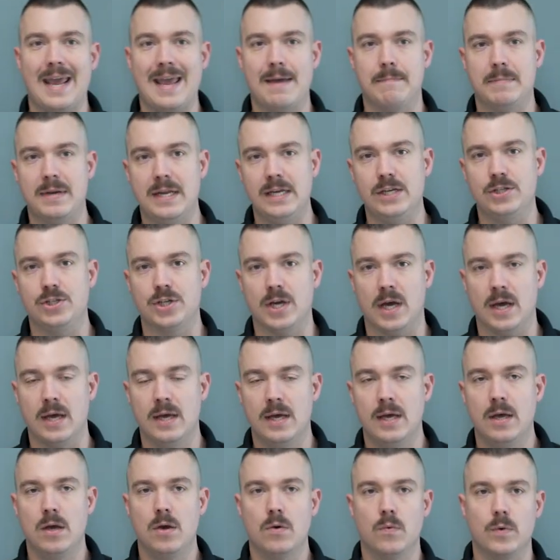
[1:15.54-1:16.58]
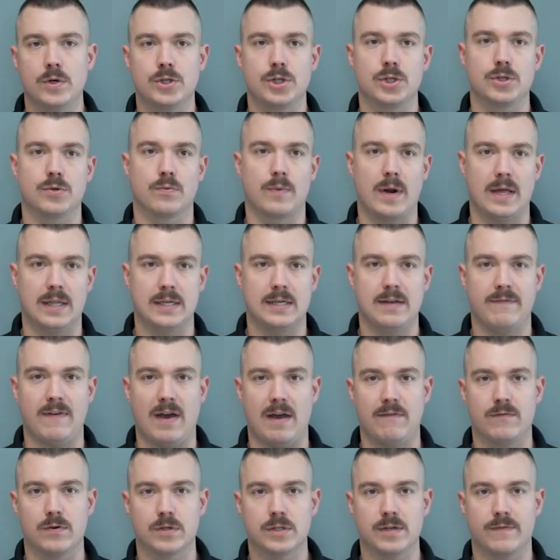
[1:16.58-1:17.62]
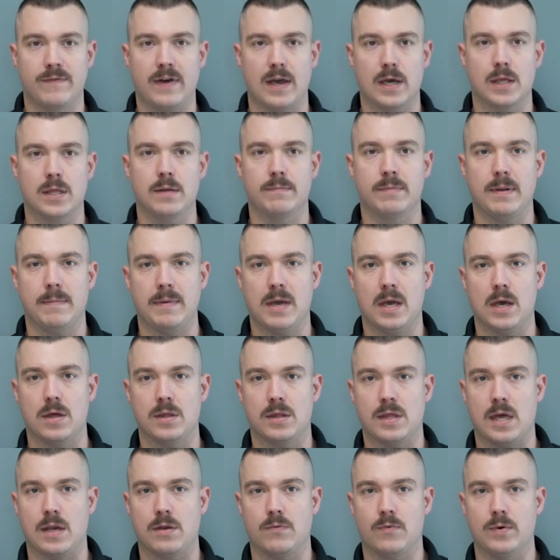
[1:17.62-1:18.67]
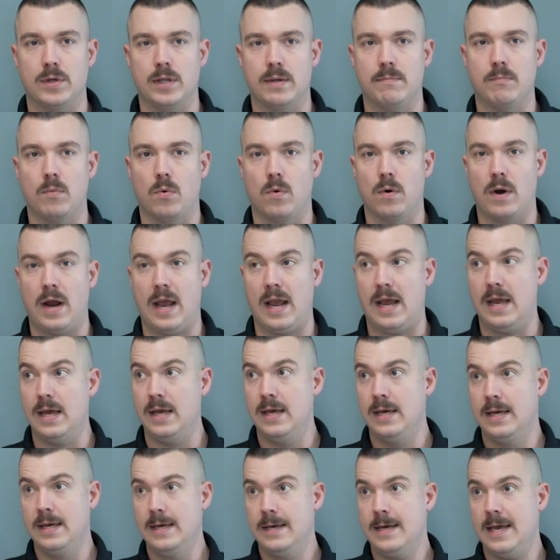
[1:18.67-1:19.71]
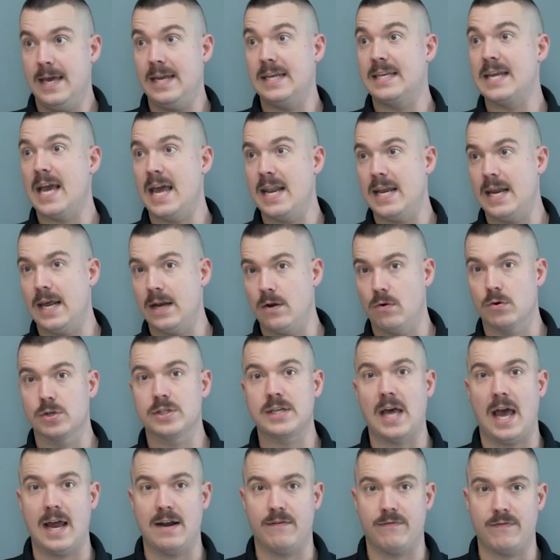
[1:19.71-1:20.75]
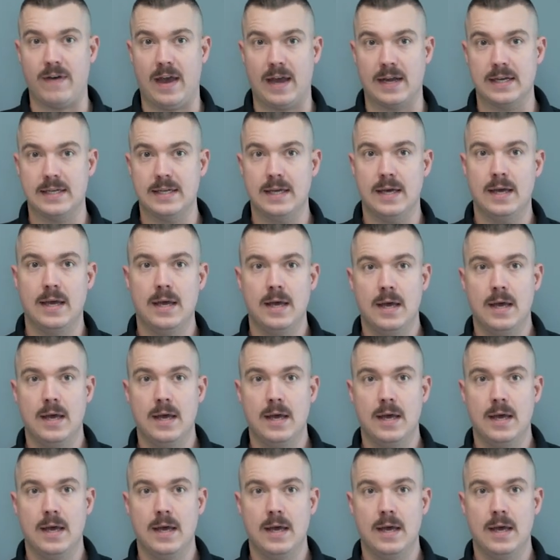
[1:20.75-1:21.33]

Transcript: amnesia, which is a relative adverse effect simply because that's really more a intended or side effect,